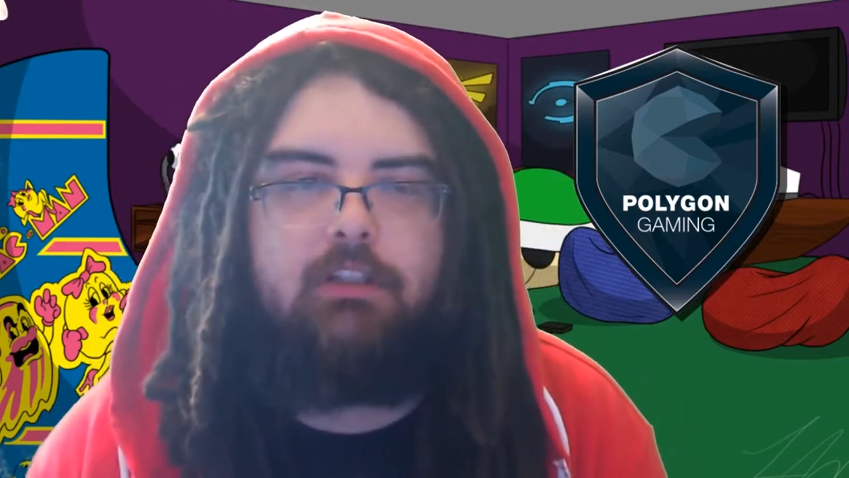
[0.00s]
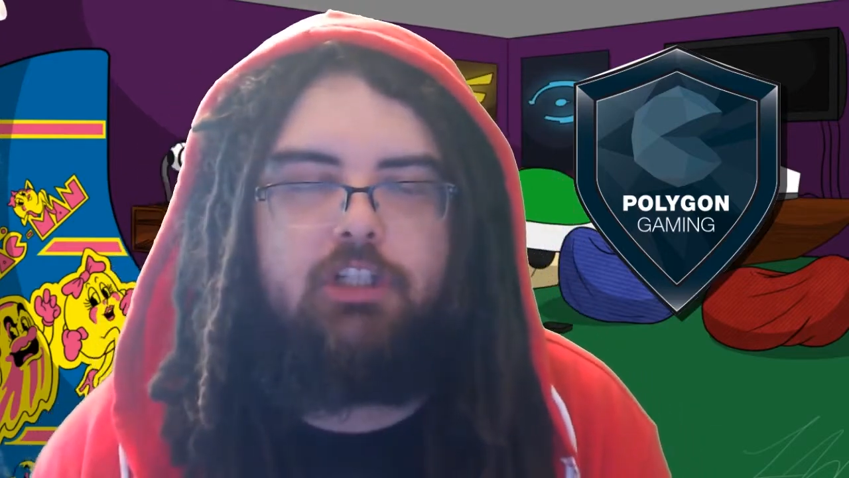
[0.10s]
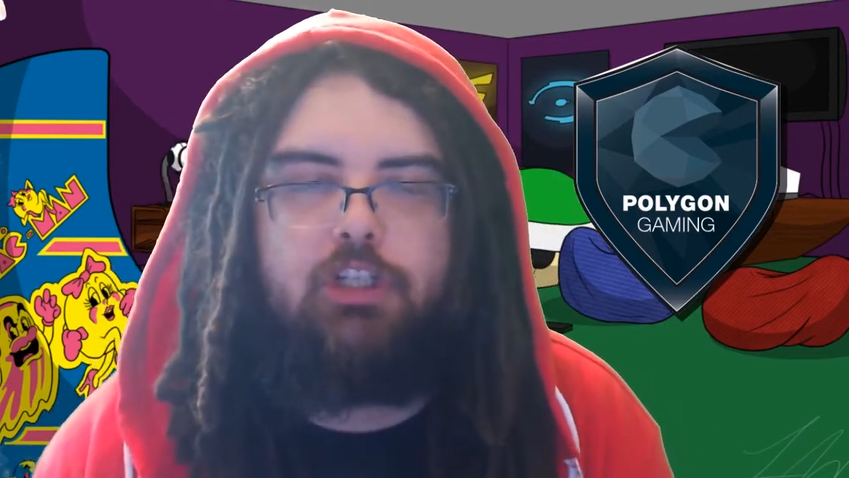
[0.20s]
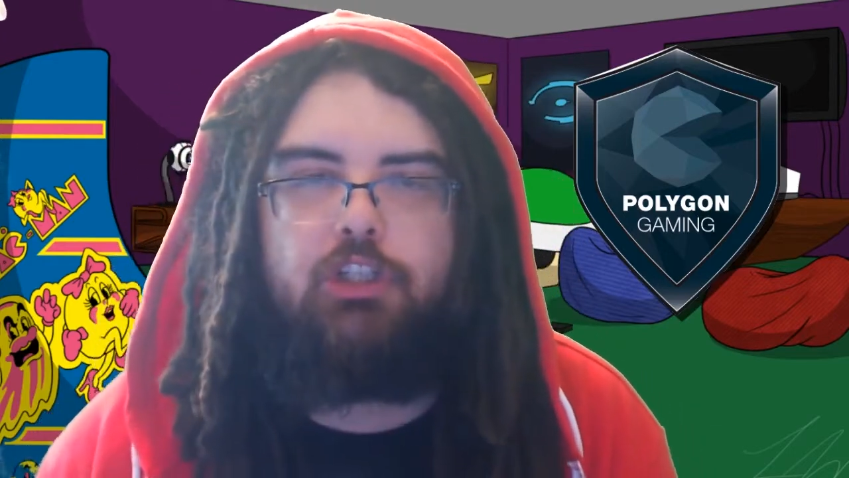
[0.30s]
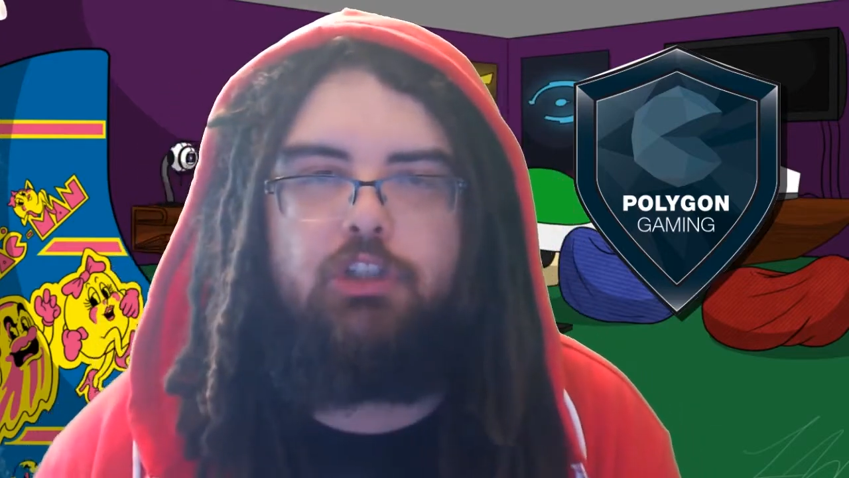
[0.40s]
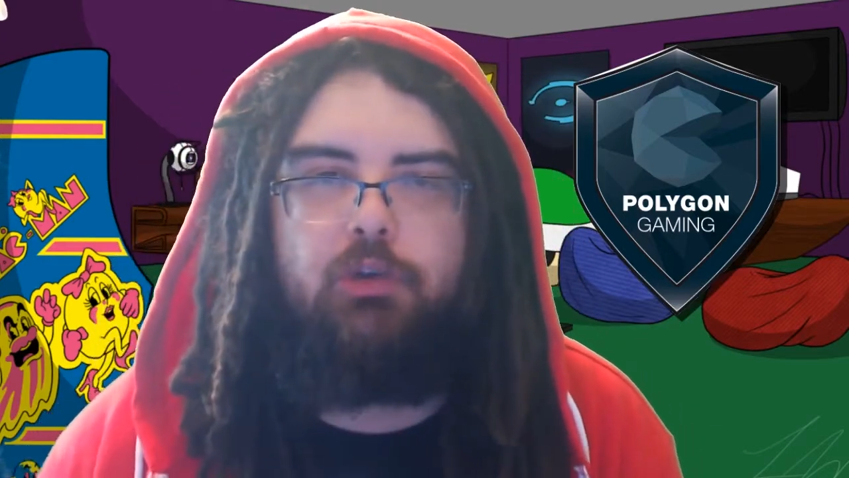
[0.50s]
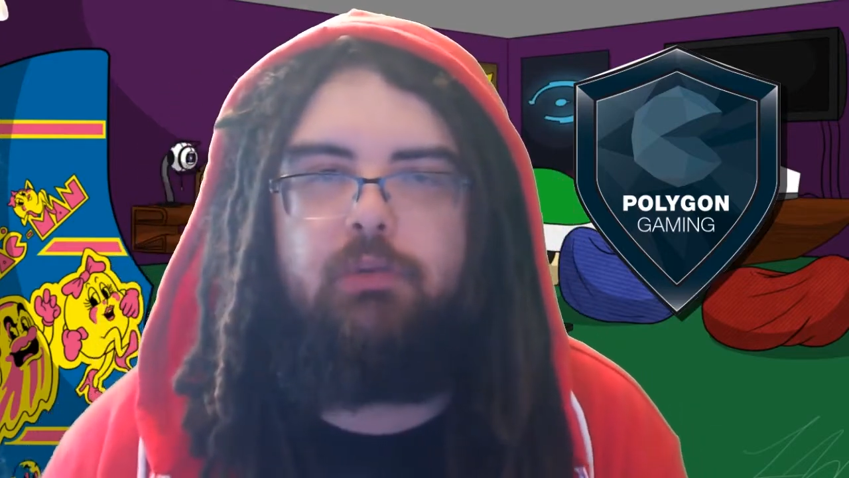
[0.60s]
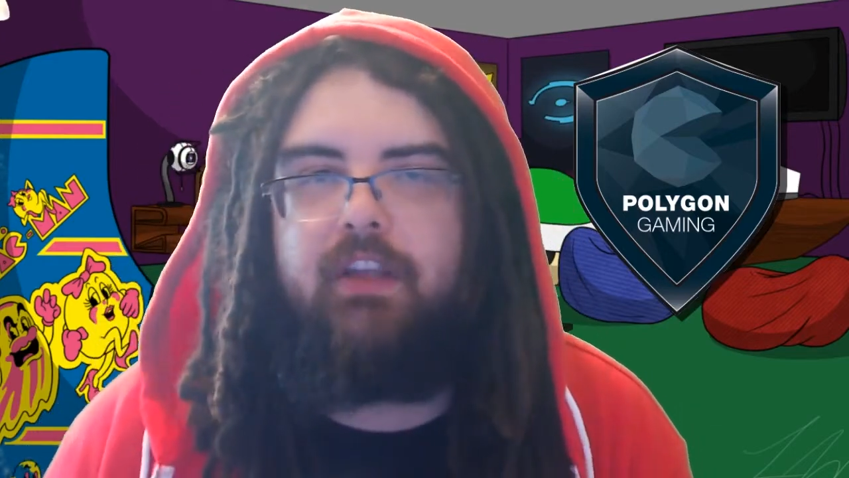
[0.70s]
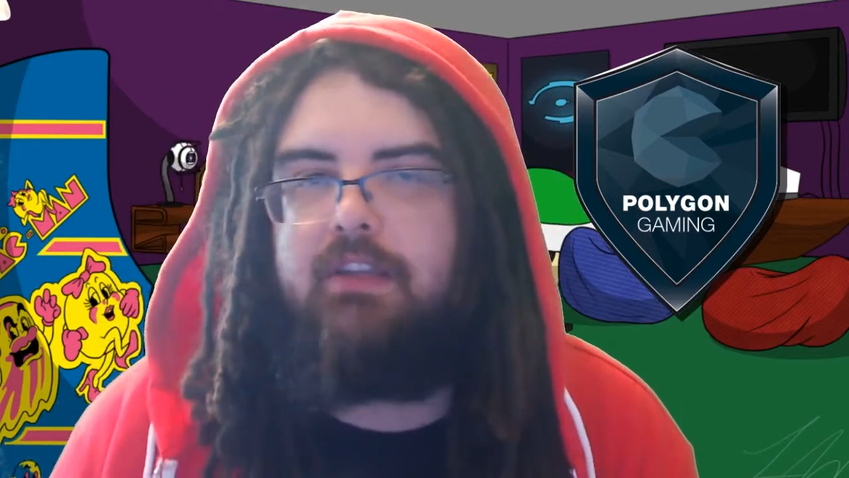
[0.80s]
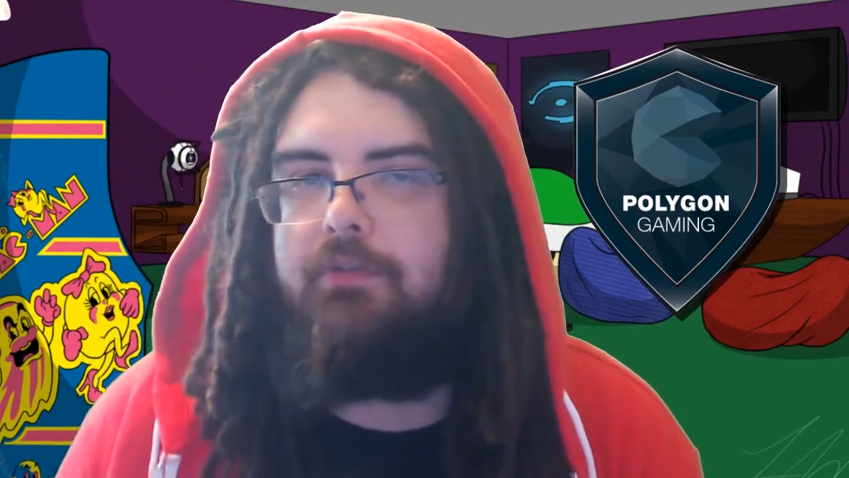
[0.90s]
to just do
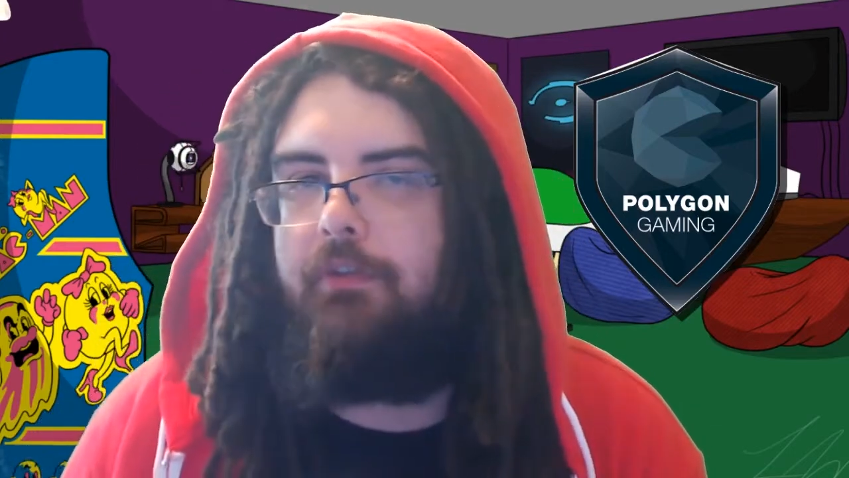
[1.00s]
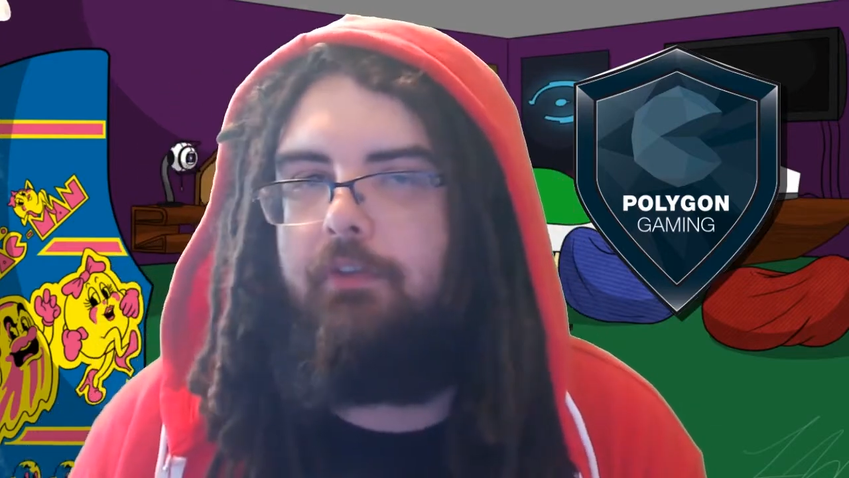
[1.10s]
things for